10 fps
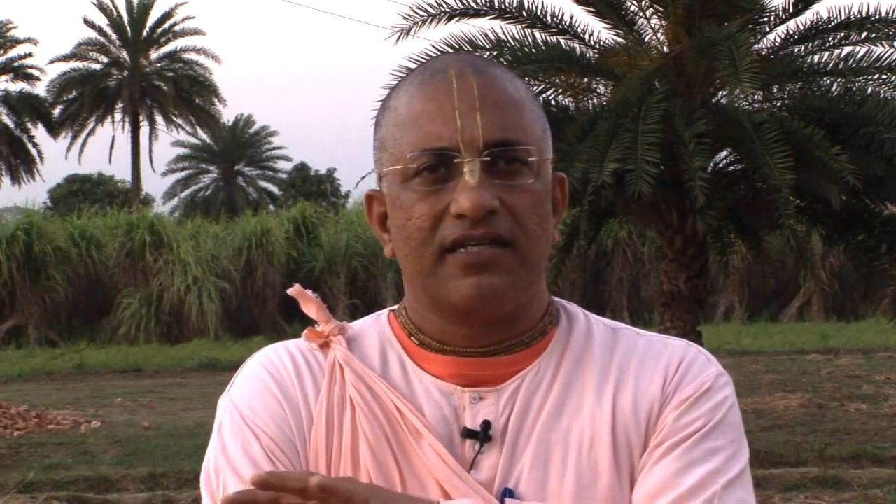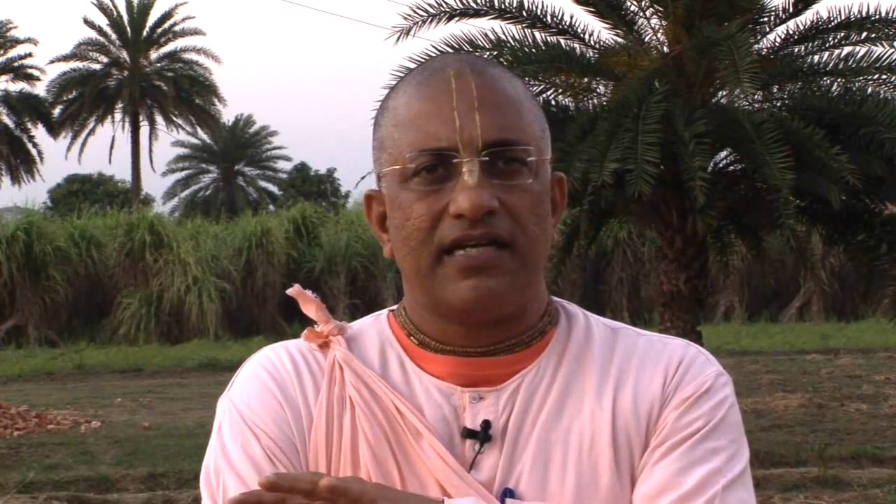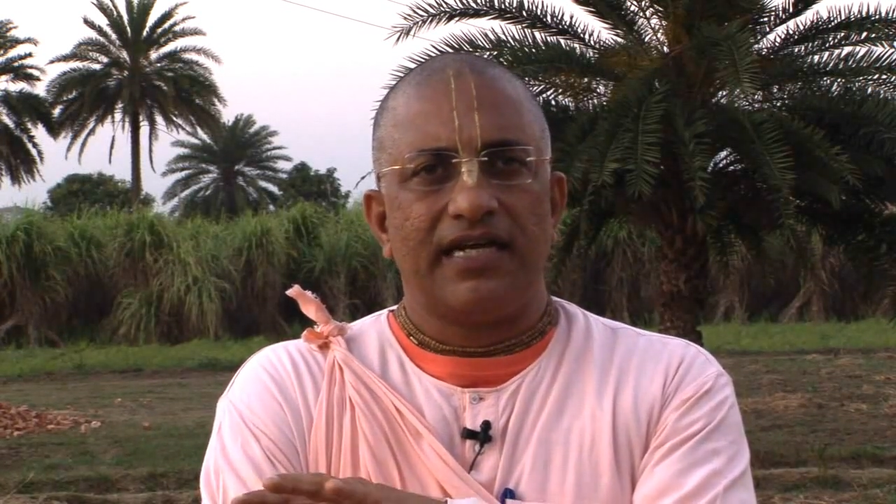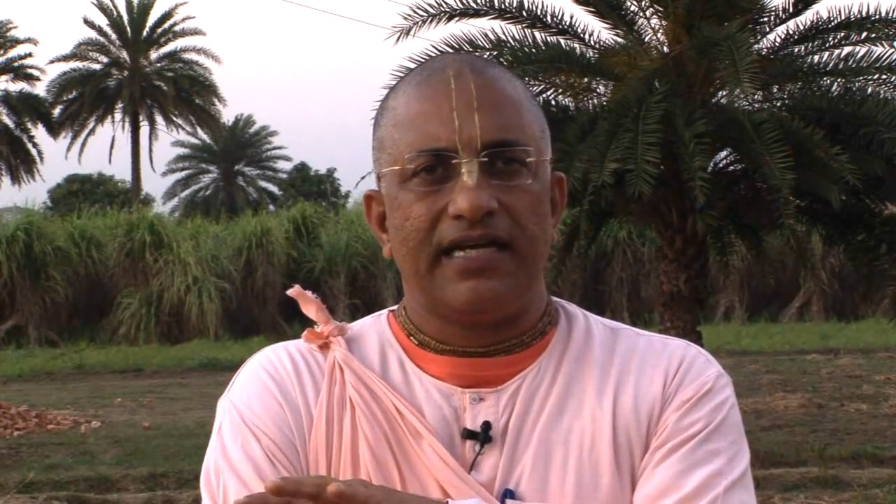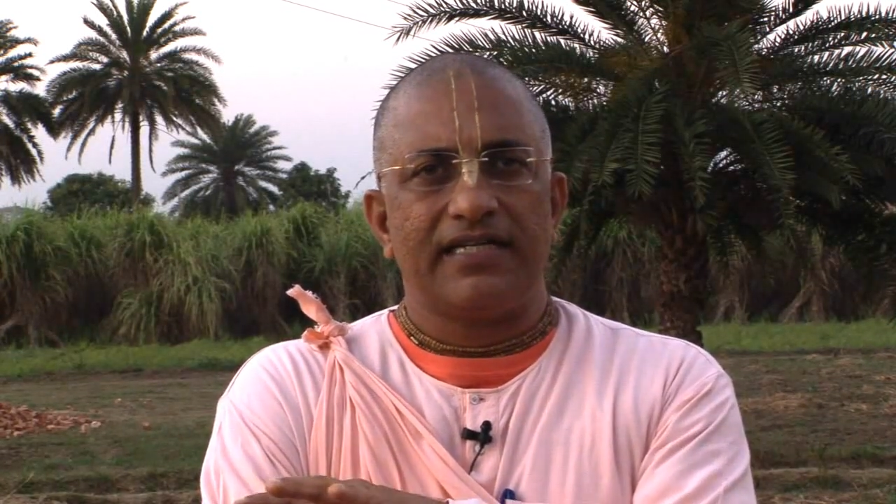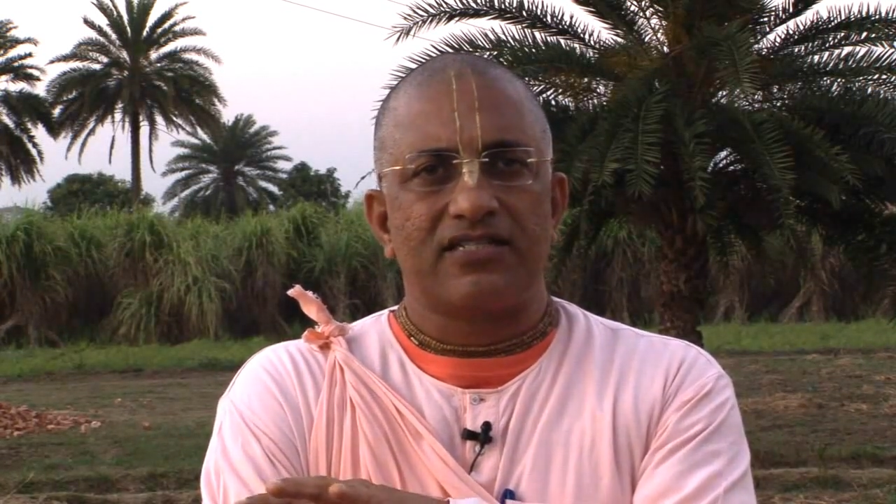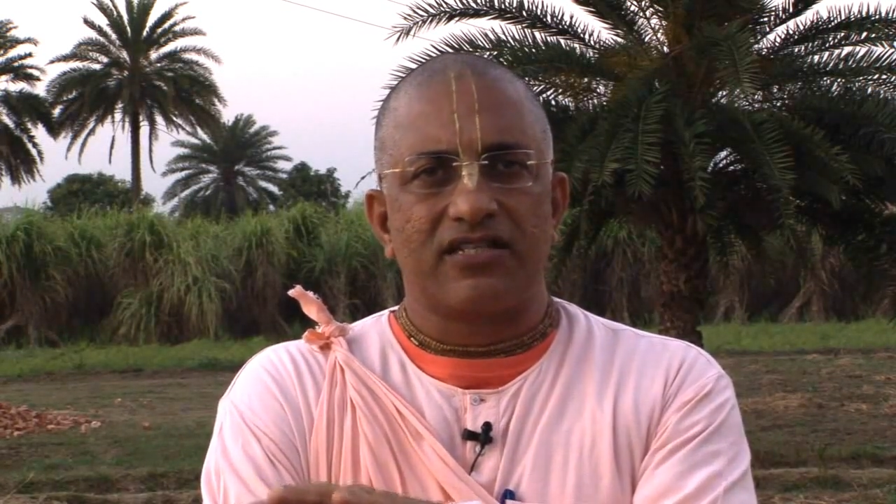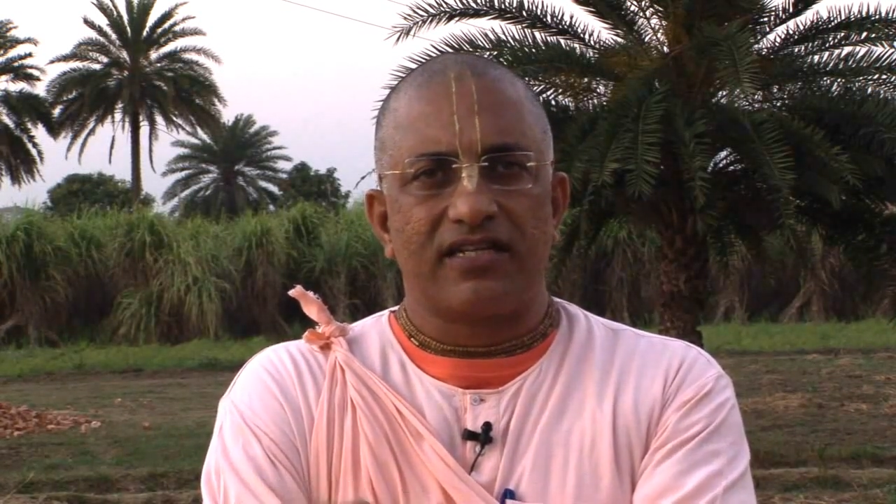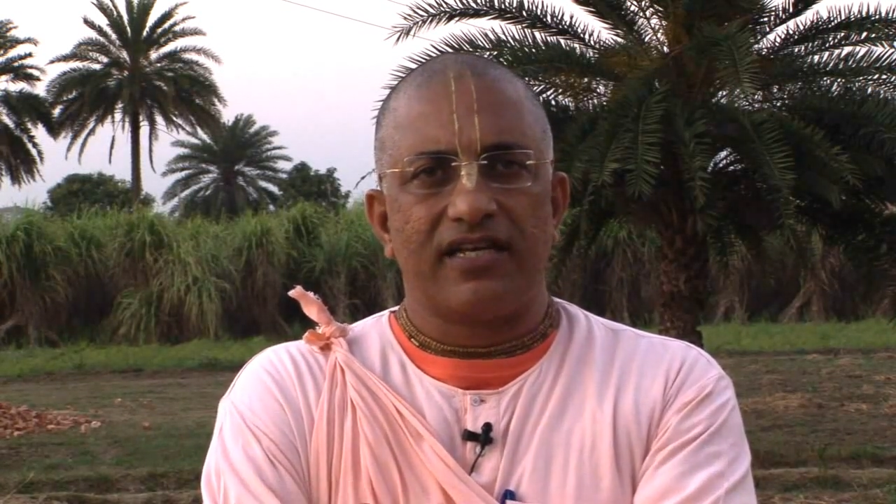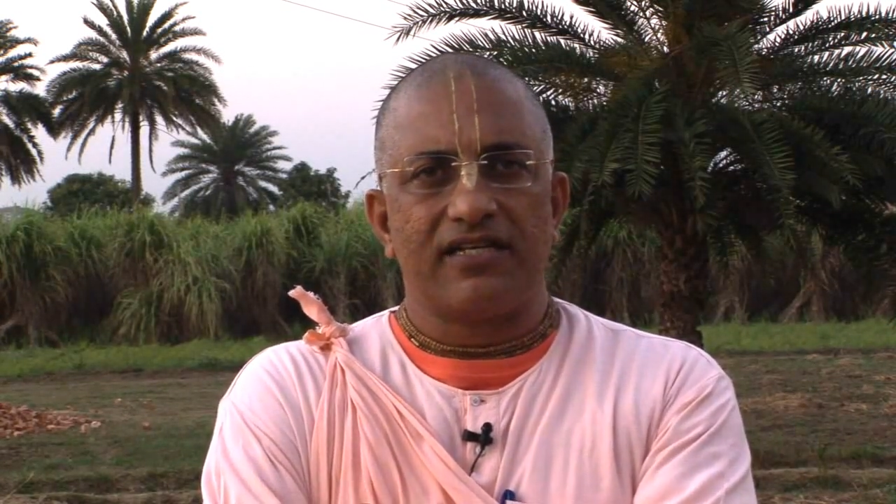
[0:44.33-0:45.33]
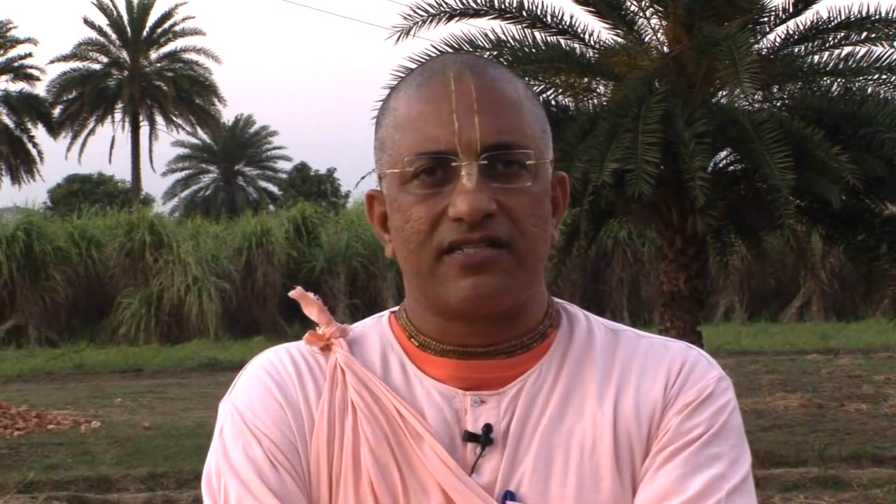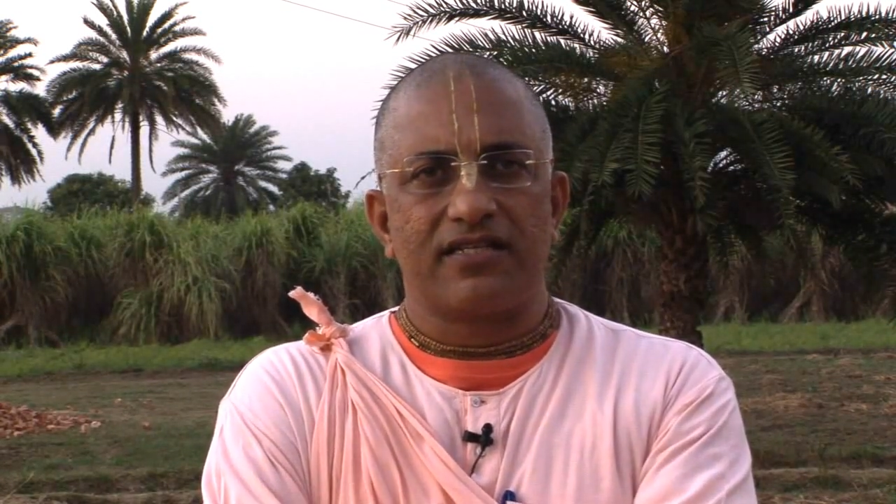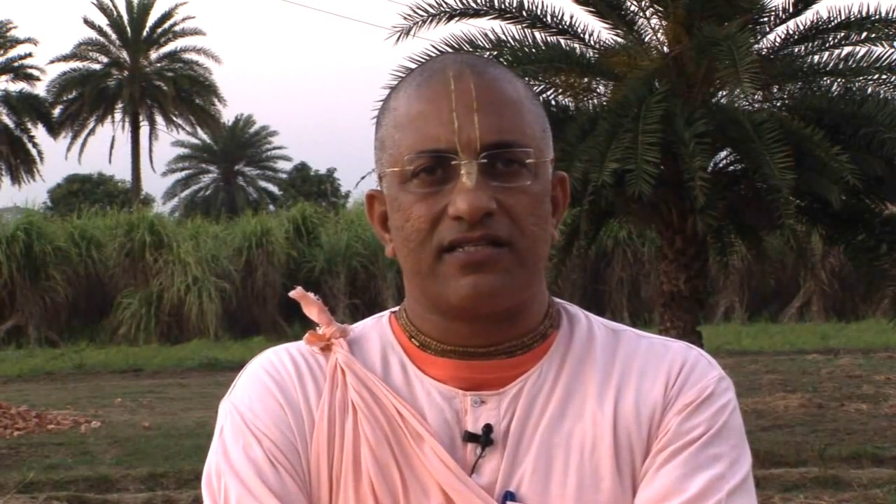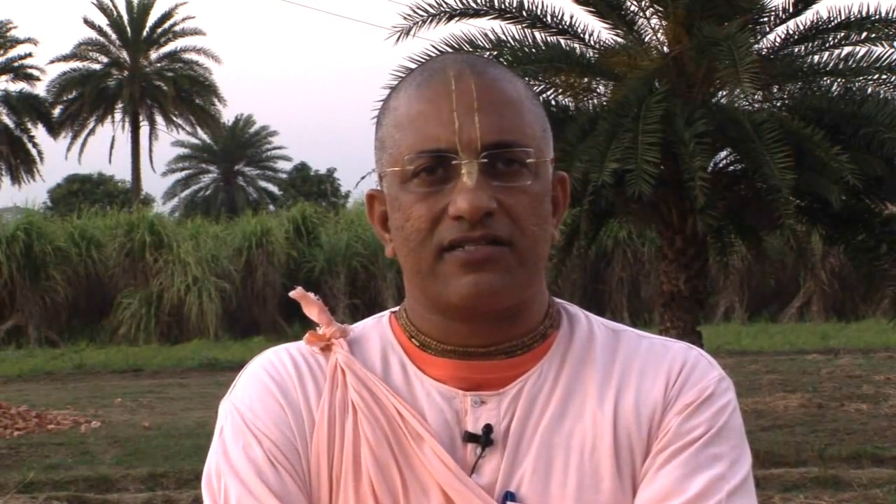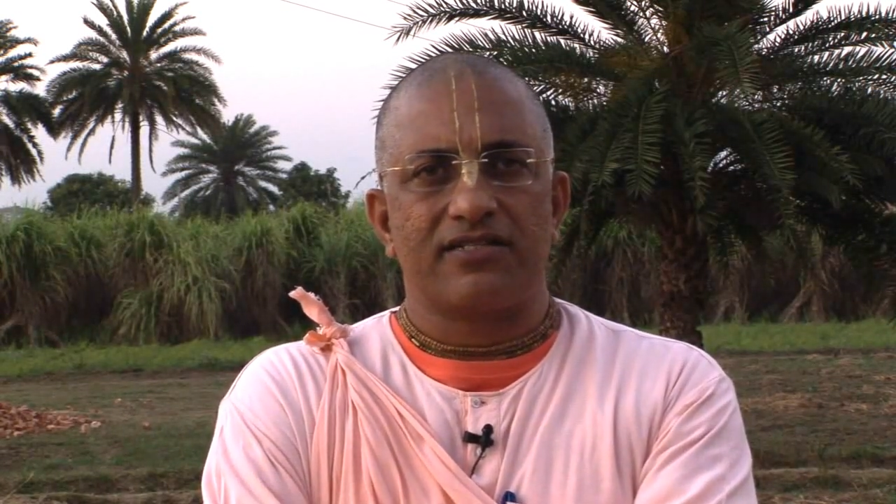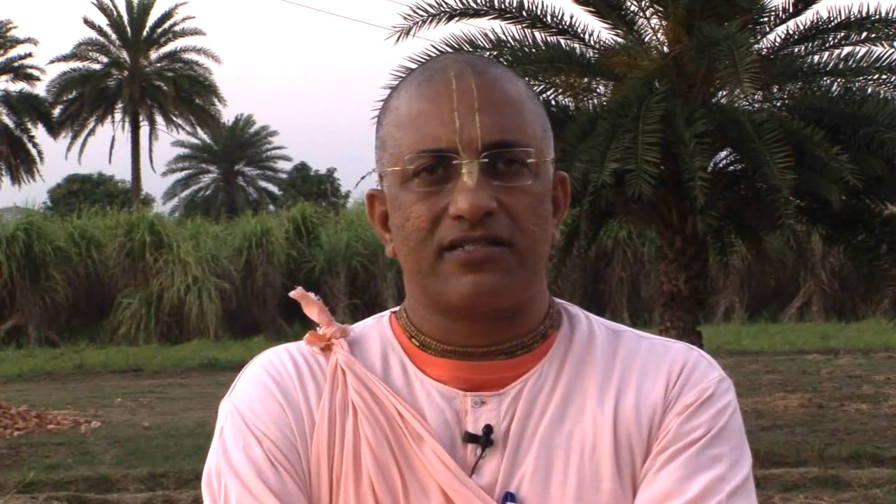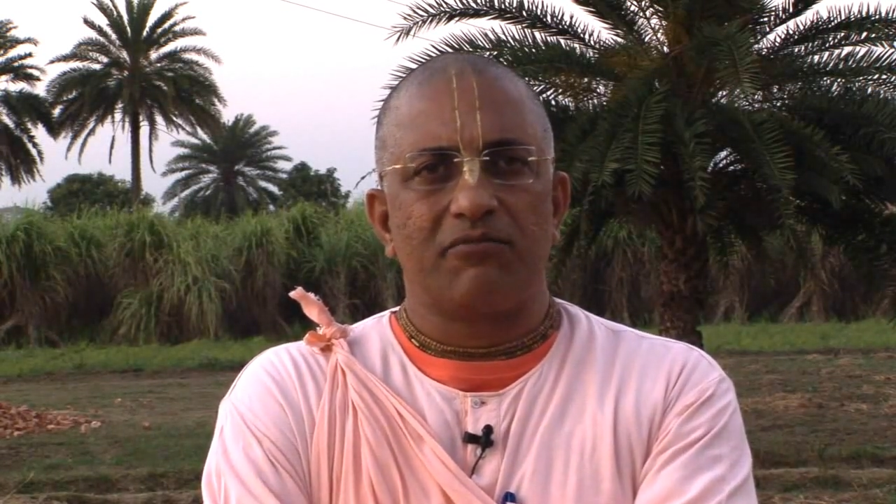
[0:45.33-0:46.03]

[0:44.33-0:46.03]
and sannyasis